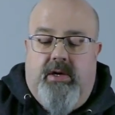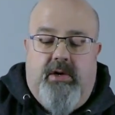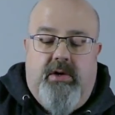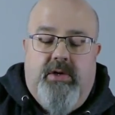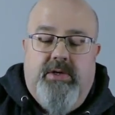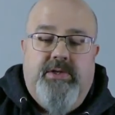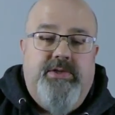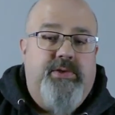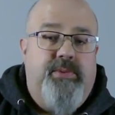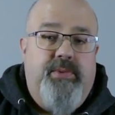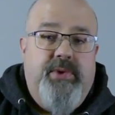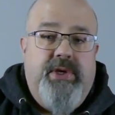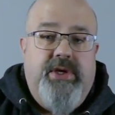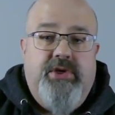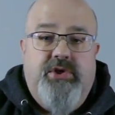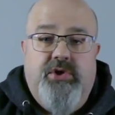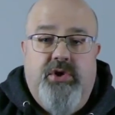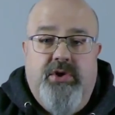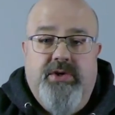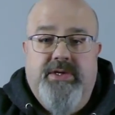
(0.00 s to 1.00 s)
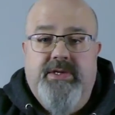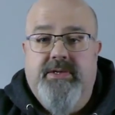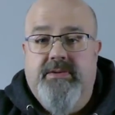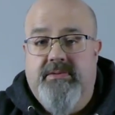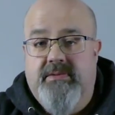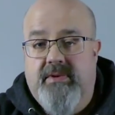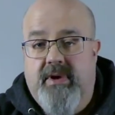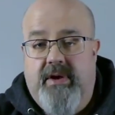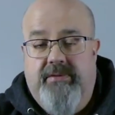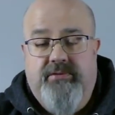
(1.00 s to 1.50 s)
on some of these shots
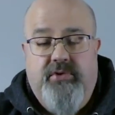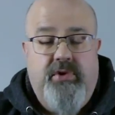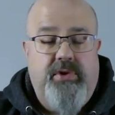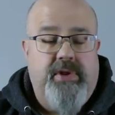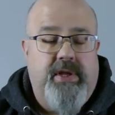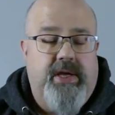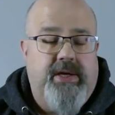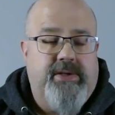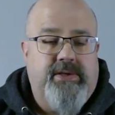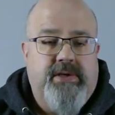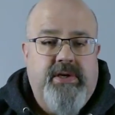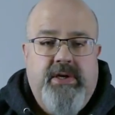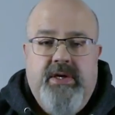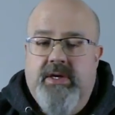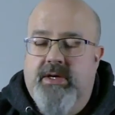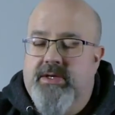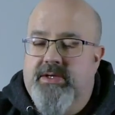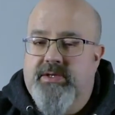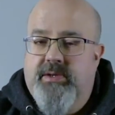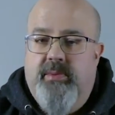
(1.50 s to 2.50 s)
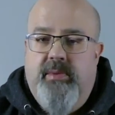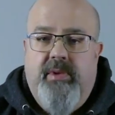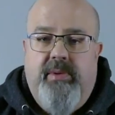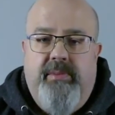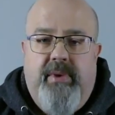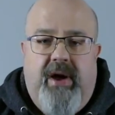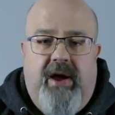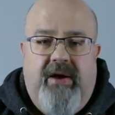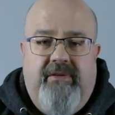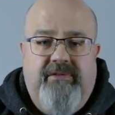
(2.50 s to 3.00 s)
I've done that, some of
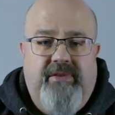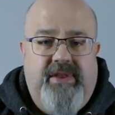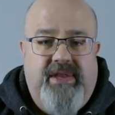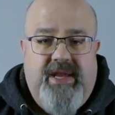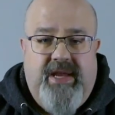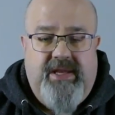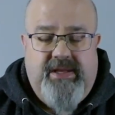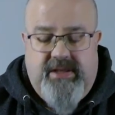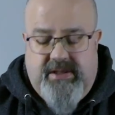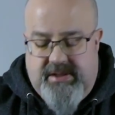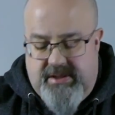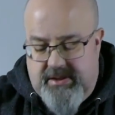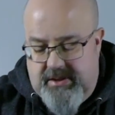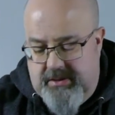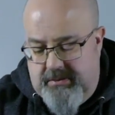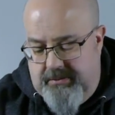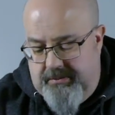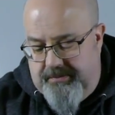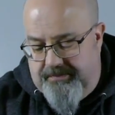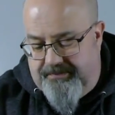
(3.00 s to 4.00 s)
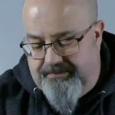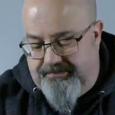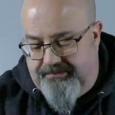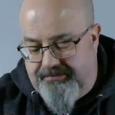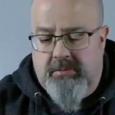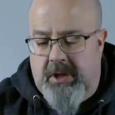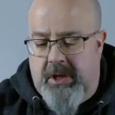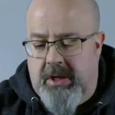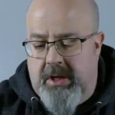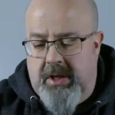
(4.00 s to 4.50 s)
them I haven't needed to.
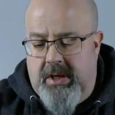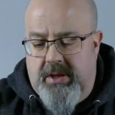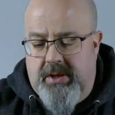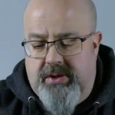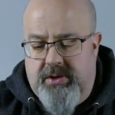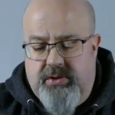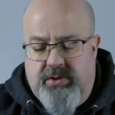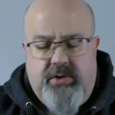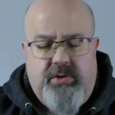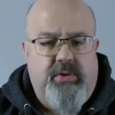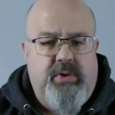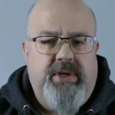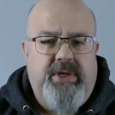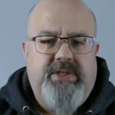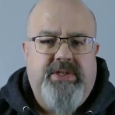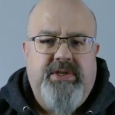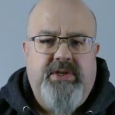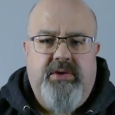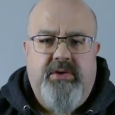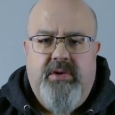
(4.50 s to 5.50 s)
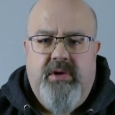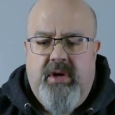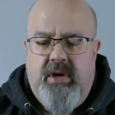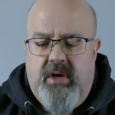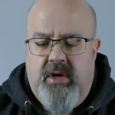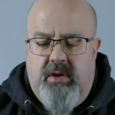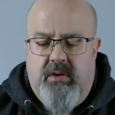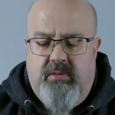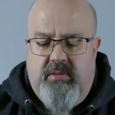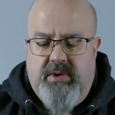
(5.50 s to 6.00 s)
The other question
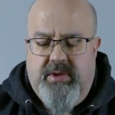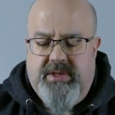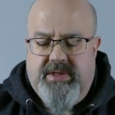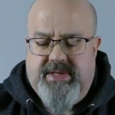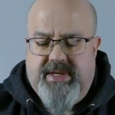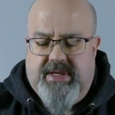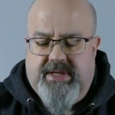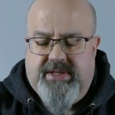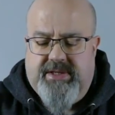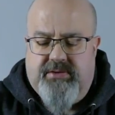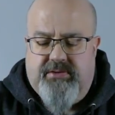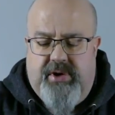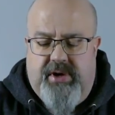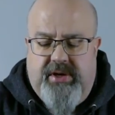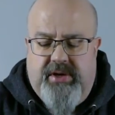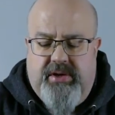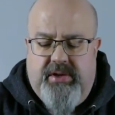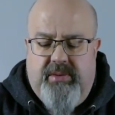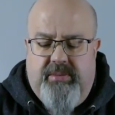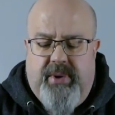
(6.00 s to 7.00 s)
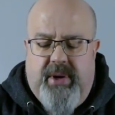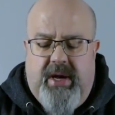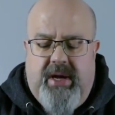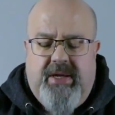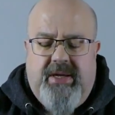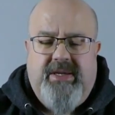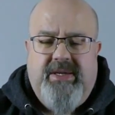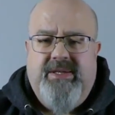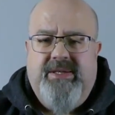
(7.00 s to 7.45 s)
was that screen on the back.